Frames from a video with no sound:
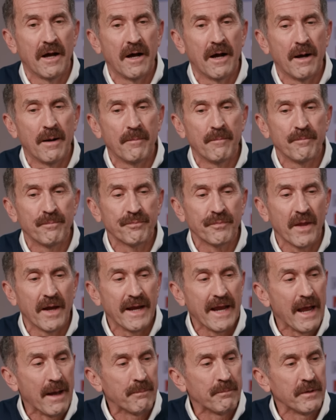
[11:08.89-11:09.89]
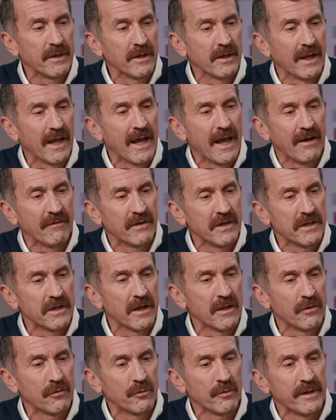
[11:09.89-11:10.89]
I happen to have it
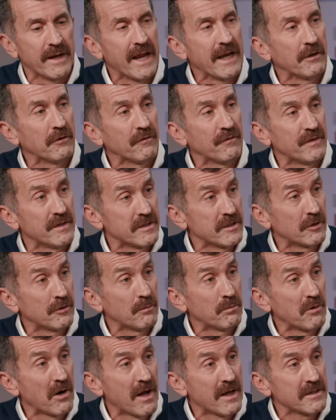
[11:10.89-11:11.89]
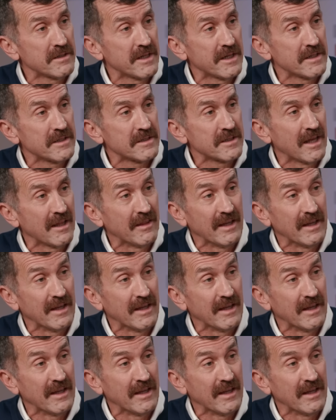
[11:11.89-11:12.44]
done through an annual physical process.